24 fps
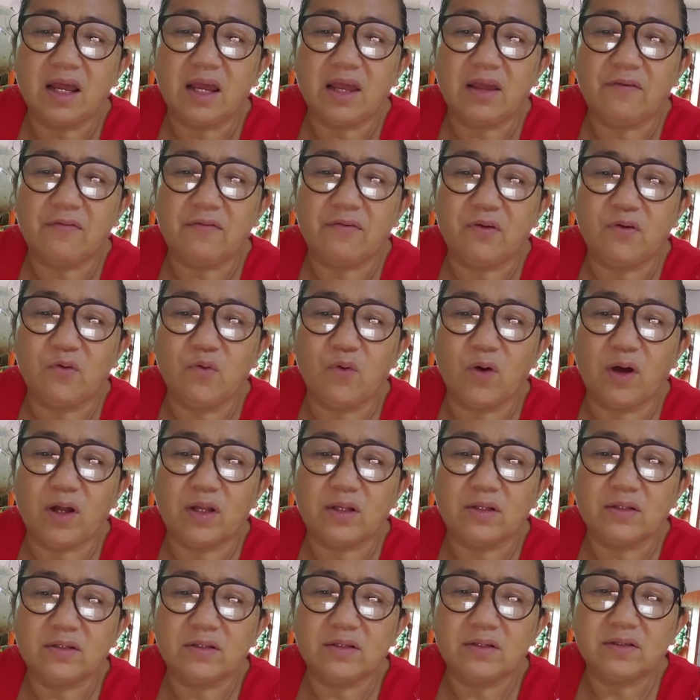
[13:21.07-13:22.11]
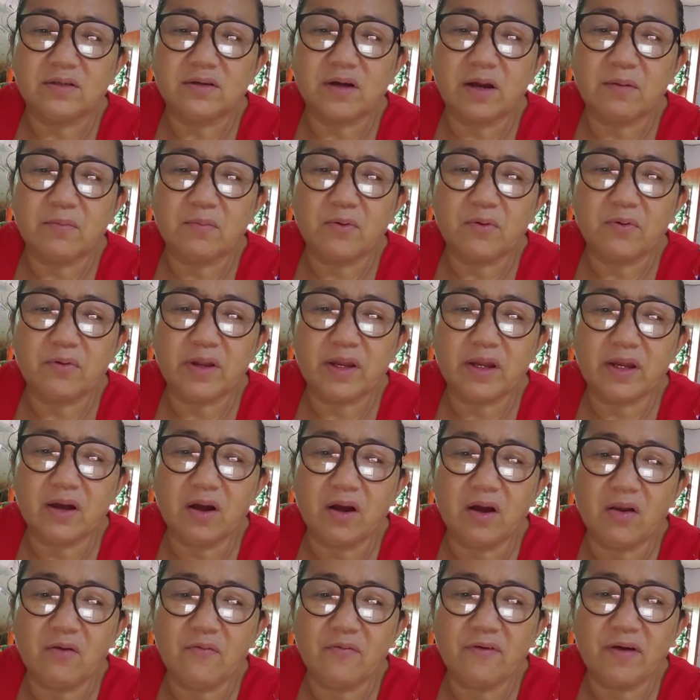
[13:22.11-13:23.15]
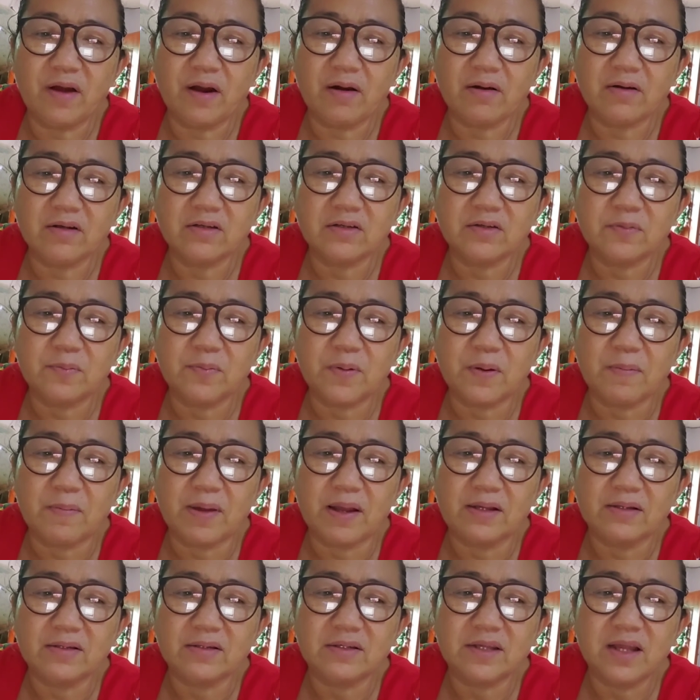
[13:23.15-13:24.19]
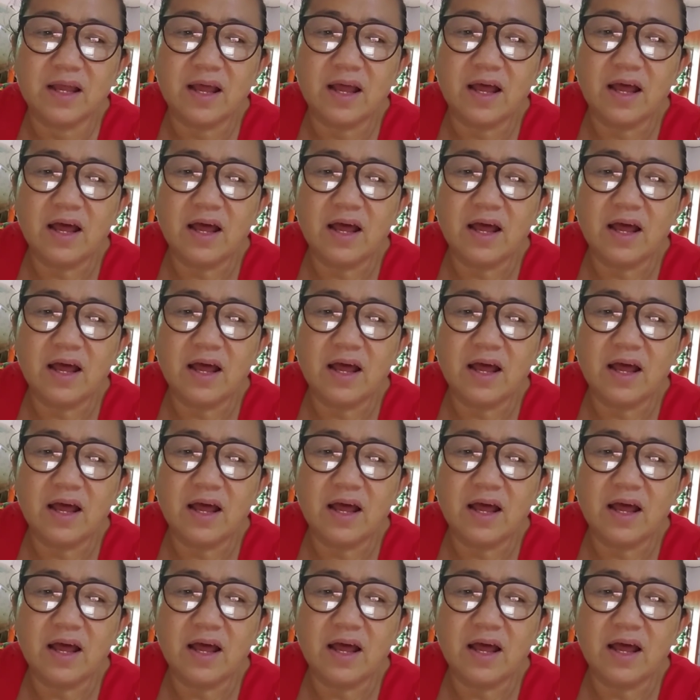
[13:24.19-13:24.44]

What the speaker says: If you want to try Moringa oleifera supplements,